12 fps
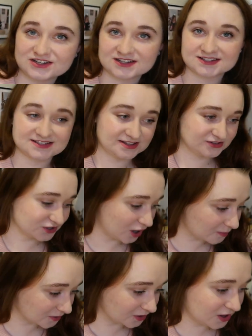As I said, there's a
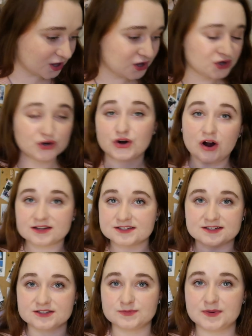couple cross
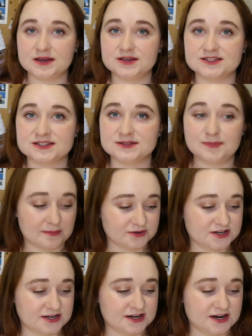stitch pieces
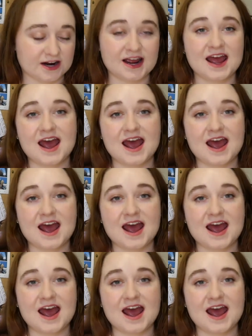peppered in here,